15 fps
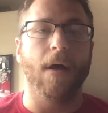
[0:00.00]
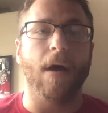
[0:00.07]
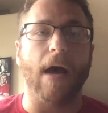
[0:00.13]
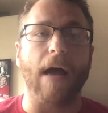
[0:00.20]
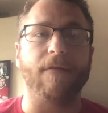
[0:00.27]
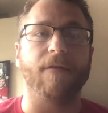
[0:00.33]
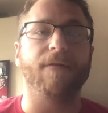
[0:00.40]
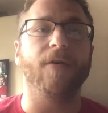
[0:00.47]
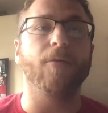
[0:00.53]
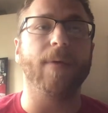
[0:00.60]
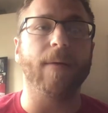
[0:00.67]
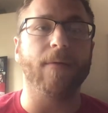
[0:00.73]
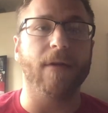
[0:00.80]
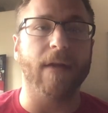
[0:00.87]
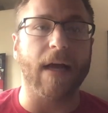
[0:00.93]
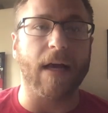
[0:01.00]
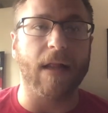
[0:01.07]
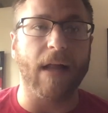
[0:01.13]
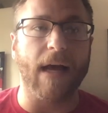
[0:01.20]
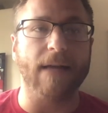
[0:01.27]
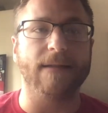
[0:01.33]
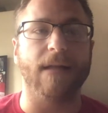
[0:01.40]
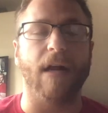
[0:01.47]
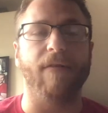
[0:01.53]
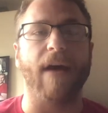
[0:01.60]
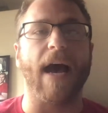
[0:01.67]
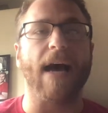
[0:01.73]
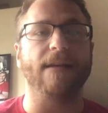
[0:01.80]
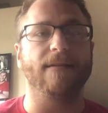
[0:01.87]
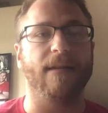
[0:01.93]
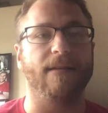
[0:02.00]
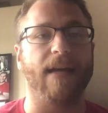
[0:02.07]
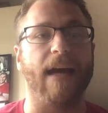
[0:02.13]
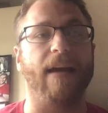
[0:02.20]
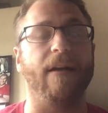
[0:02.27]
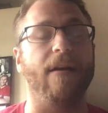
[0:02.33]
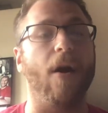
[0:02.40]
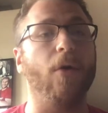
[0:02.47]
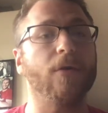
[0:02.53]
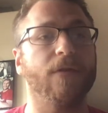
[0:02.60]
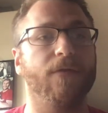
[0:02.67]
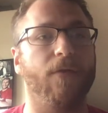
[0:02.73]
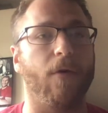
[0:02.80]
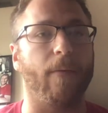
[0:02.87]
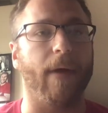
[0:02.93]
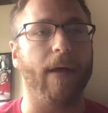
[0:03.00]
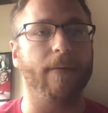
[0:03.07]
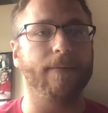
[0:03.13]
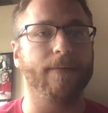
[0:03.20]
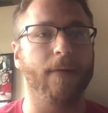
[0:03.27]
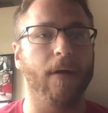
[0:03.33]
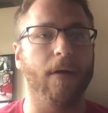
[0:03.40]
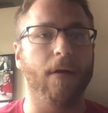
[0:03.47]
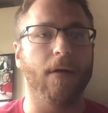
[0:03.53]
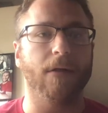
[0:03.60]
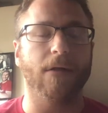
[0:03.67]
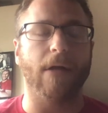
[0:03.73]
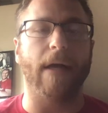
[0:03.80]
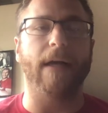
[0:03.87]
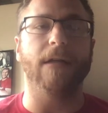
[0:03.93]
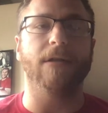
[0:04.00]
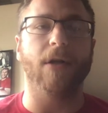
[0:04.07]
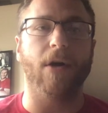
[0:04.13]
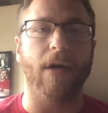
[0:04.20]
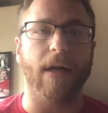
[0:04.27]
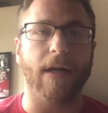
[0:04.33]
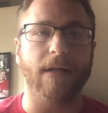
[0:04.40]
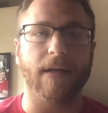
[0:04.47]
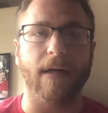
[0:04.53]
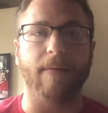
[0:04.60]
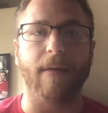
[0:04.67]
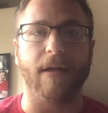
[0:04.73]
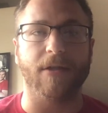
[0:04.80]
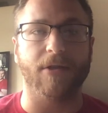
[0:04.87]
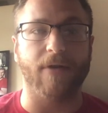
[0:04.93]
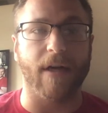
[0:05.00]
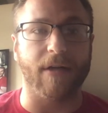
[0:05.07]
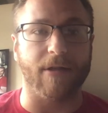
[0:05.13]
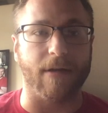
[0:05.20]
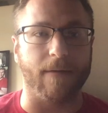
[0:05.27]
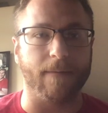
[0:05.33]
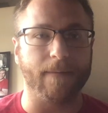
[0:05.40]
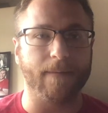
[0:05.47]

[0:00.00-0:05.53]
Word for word: I have a few people in that class that I've asked to take notes for me so that I can turn it into administration.